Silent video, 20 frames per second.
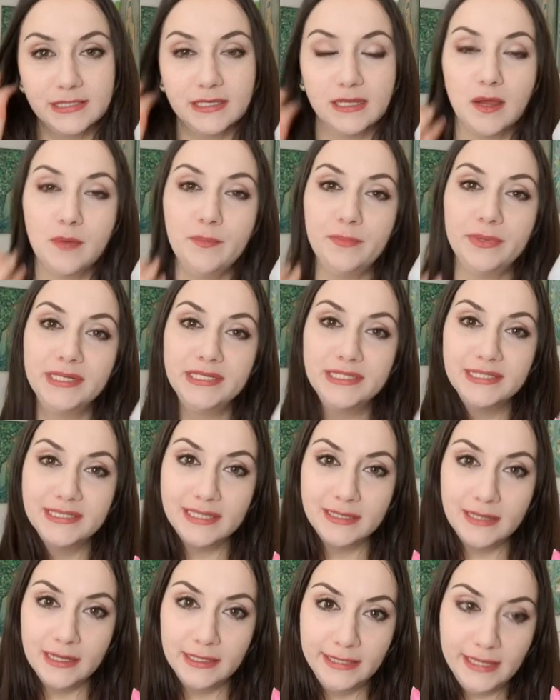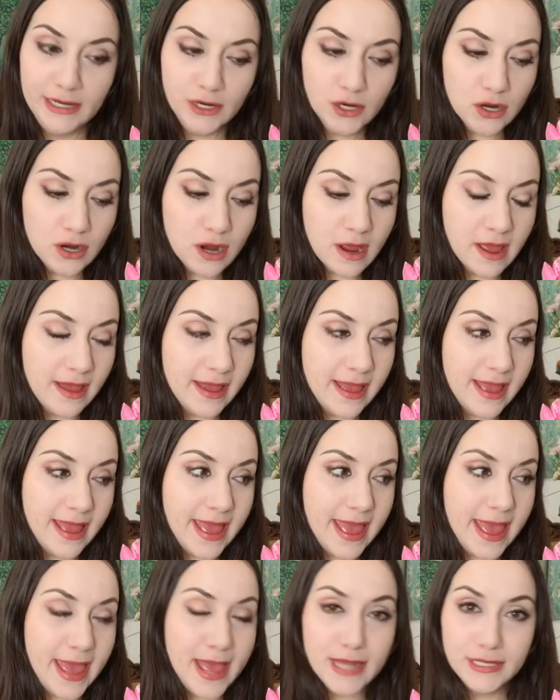company Sennelier,
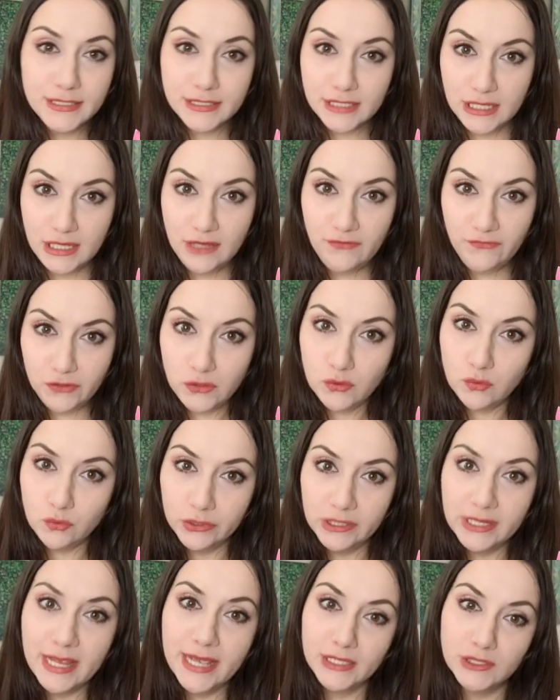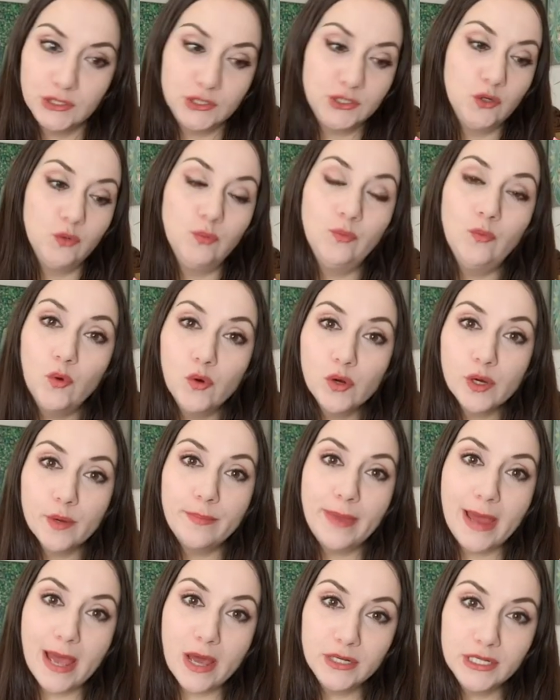and if you would like to know more
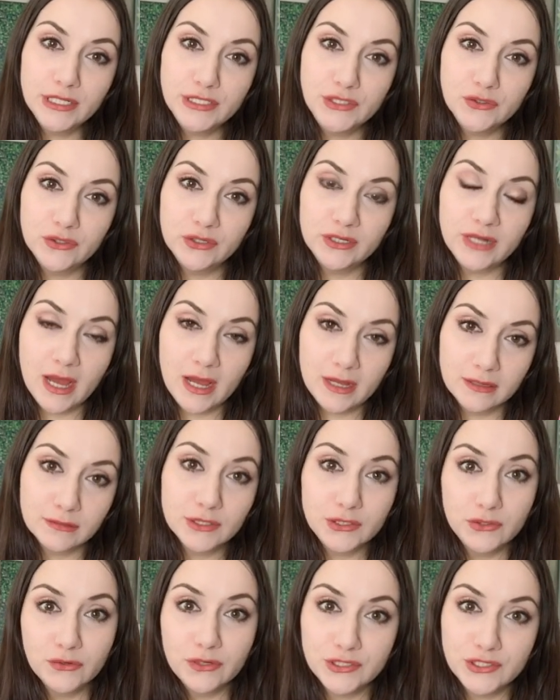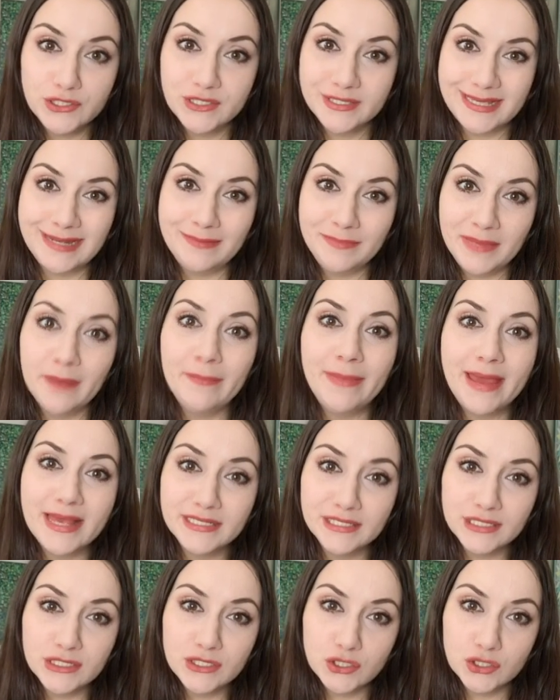about it, you could just send me a
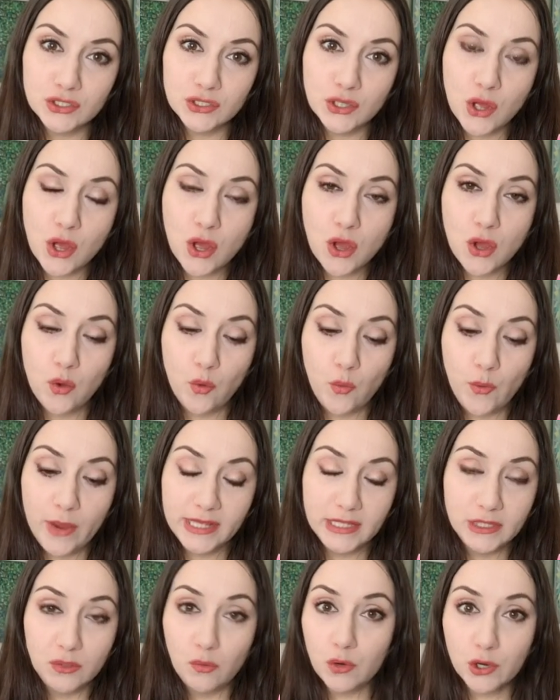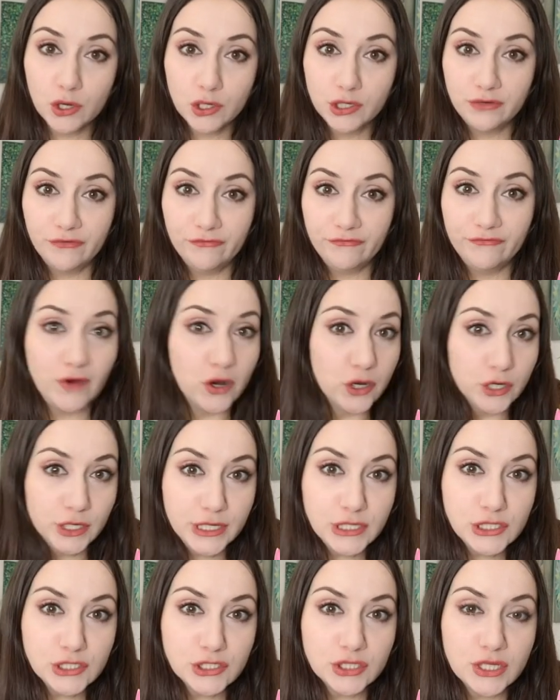message with the word
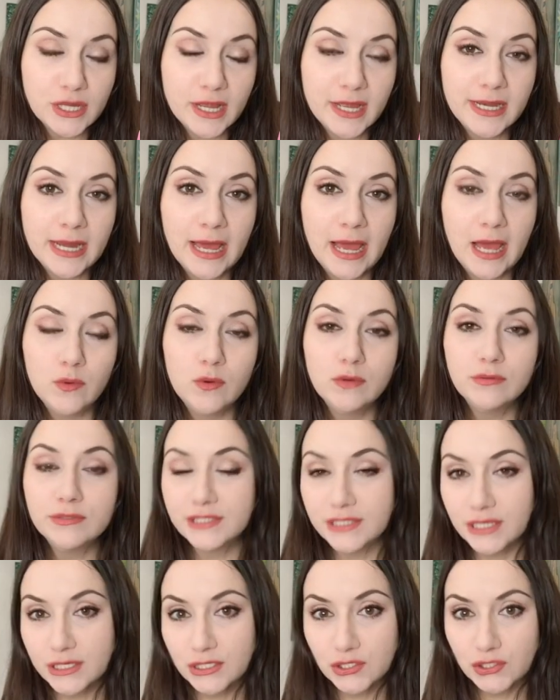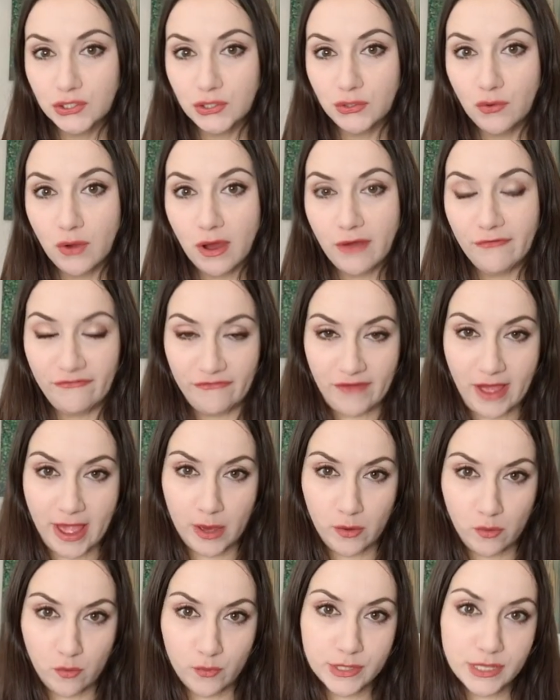varnish, and I will send you a
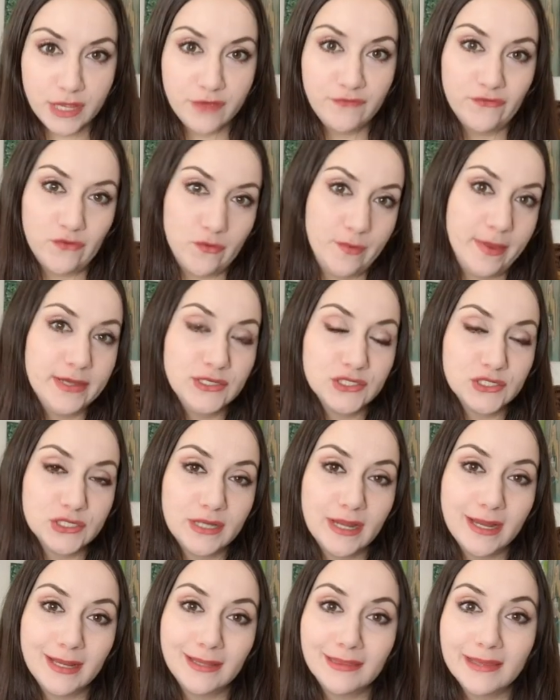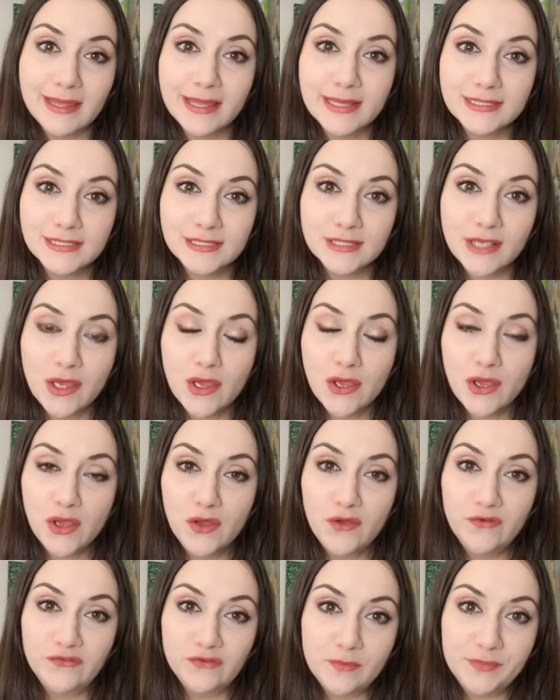file with information and links
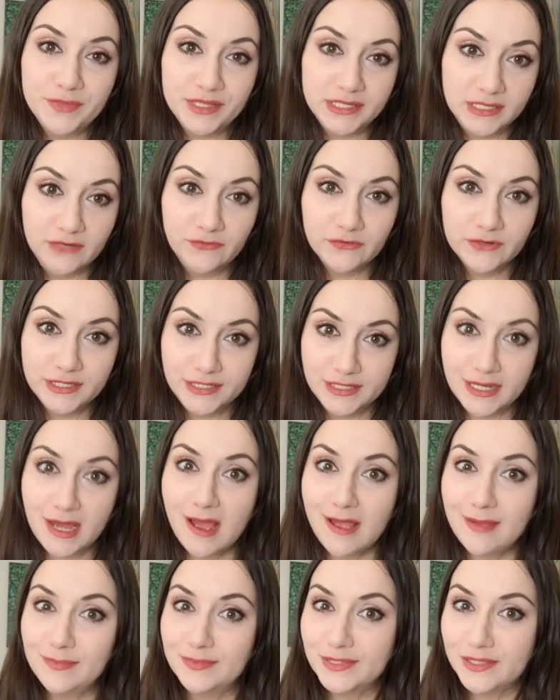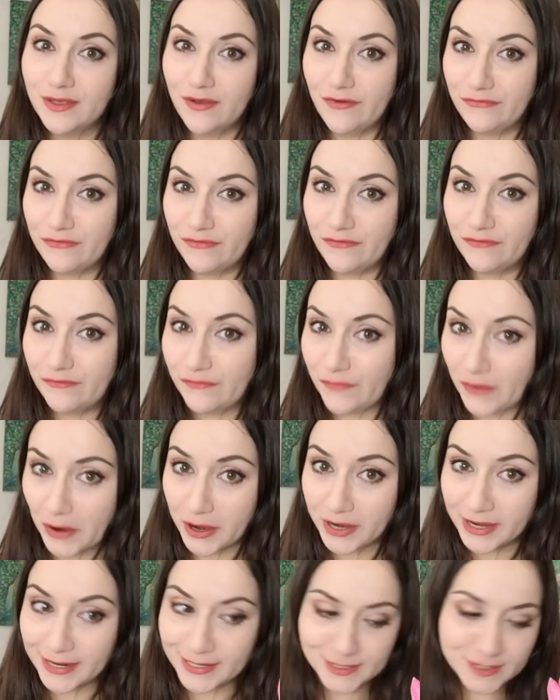from the different types of
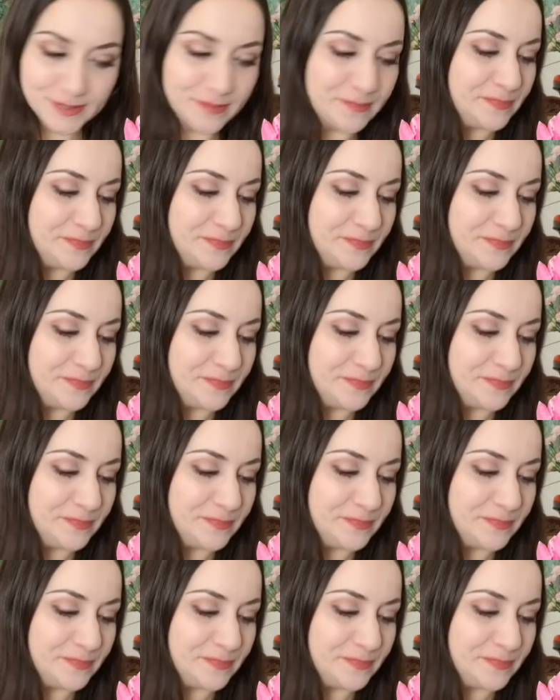varnish,